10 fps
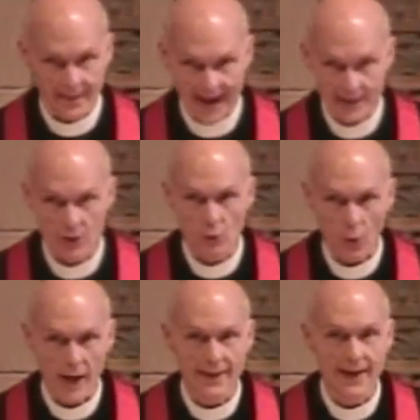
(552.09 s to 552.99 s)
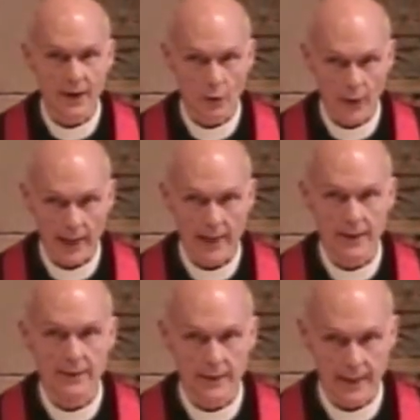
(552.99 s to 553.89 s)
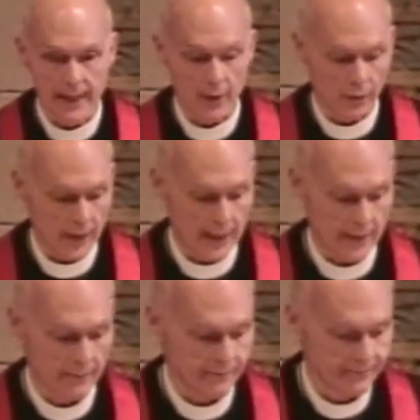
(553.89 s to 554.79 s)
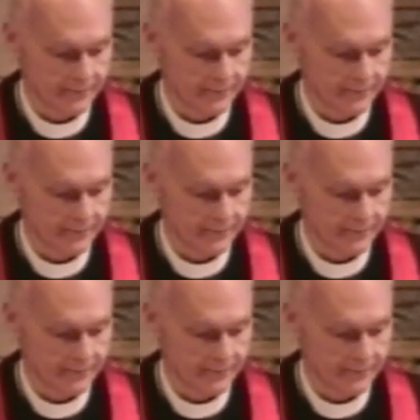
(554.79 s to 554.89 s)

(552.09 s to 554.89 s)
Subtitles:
That's why they created Gatorade.